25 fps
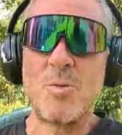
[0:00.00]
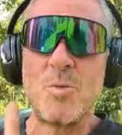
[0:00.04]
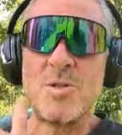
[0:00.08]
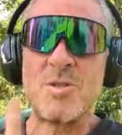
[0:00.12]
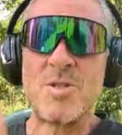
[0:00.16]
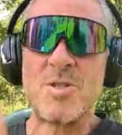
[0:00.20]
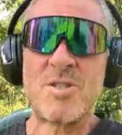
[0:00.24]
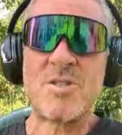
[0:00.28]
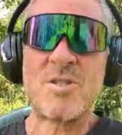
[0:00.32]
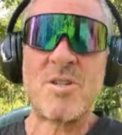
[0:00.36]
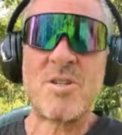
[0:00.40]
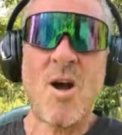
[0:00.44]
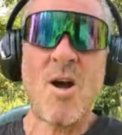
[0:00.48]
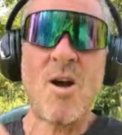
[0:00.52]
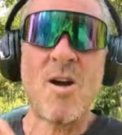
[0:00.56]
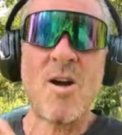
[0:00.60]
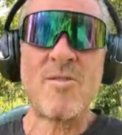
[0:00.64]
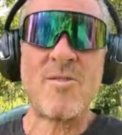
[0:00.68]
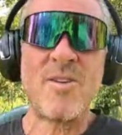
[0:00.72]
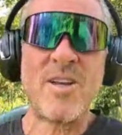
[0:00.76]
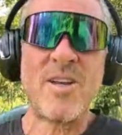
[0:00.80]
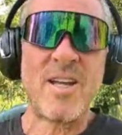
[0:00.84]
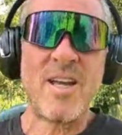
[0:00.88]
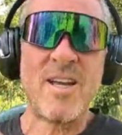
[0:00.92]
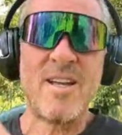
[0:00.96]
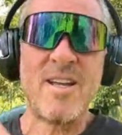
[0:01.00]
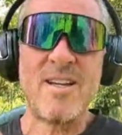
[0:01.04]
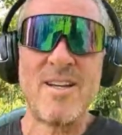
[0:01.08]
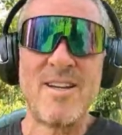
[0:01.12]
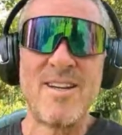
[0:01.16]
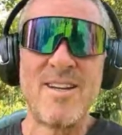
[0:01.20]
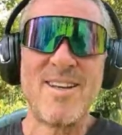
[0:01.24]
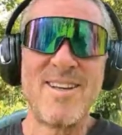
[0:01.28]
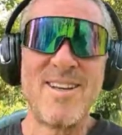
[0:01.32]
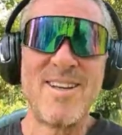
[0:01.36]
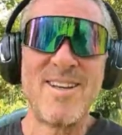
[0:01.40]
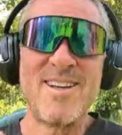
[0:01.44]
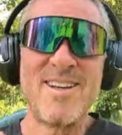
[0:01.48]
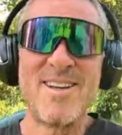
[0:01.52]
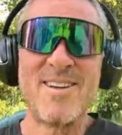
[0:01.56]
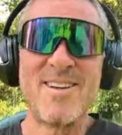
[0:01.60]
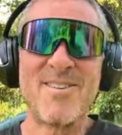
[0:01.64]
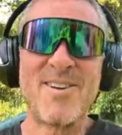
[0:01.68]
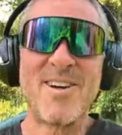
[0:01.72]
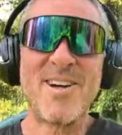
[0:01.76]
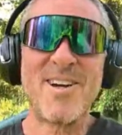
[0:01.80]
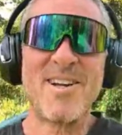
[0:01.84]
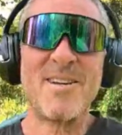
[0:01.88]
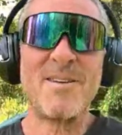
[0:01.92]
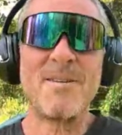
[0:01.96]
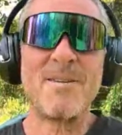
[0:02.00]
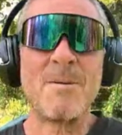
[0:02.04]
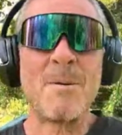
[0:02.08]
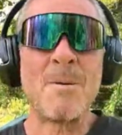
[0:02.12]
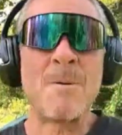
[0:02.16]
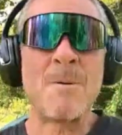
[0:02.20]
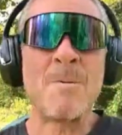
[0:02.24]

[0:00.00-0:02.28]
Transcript: which is carving it, right?